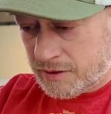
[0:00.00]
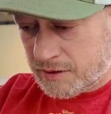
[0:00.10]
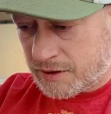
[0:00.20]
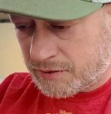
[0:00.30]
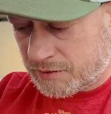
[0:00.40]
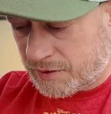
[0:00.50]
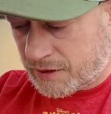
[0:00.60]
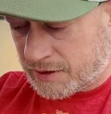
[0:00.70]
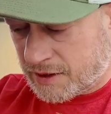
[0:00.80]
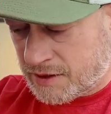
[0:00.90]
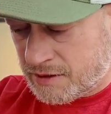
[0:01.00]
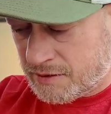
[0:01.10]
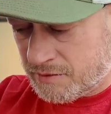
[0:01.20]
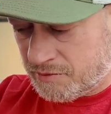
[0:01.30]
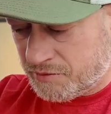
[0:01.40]
There's what we got there.
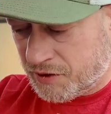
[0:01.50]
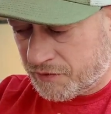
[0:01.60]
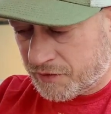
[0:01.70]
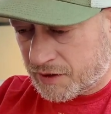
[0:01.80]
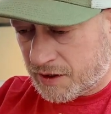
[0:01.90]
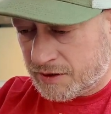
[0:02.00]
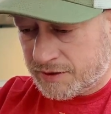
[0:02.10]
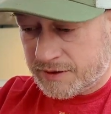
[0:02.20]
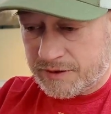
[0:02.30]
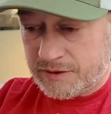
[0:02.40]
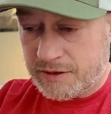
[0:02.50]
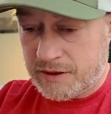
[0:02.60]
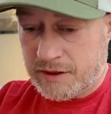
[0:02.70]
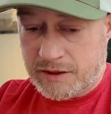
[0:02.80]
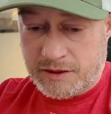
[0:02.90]
Beautiful cards.
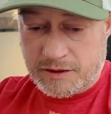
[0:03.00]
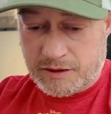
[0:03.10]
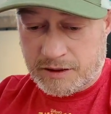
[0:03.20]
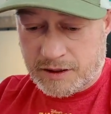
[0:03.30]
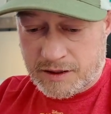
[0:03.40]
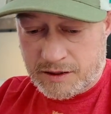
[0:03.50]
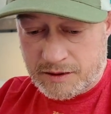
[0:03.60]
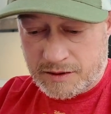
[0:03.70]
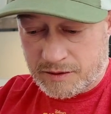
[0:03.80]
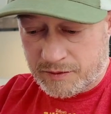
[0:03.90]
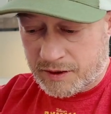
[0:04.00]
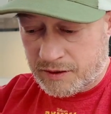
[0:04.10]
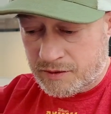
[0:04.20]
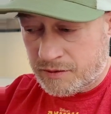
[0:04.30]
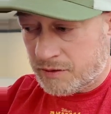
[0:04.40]
Okay, there we
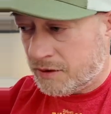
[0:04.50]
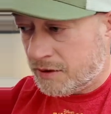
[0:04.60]
go.